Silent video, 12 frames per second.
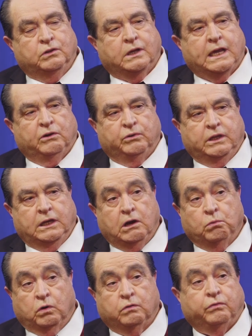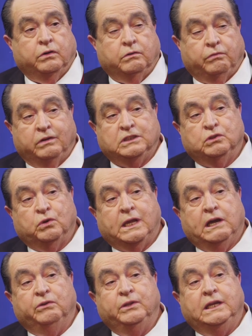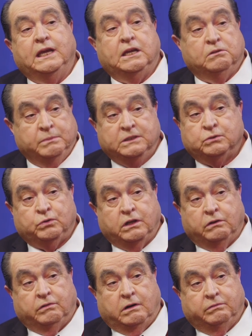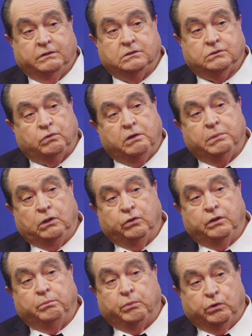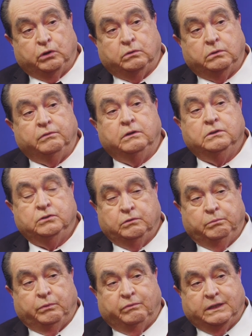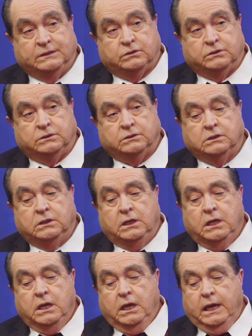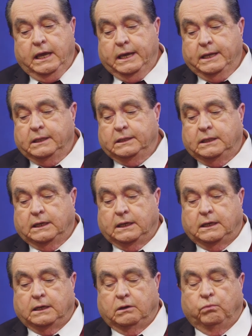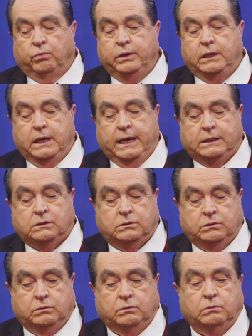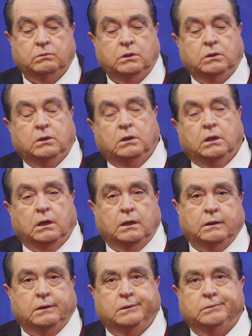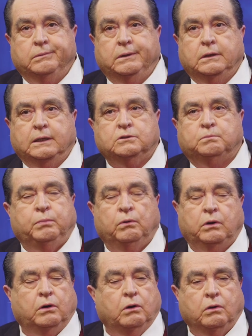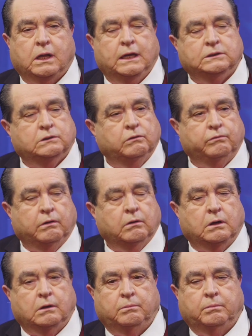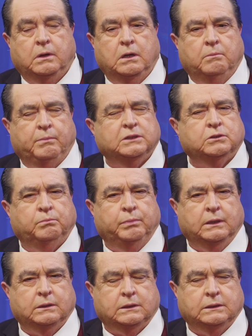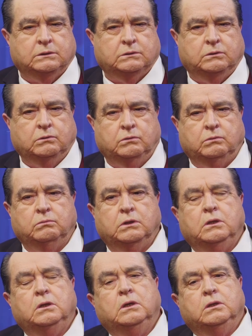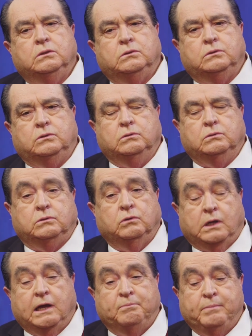County, I worked for the Fresno County Administrative Office right below the Board of Supervisors. And we had to explore all kinds of possibilities to cut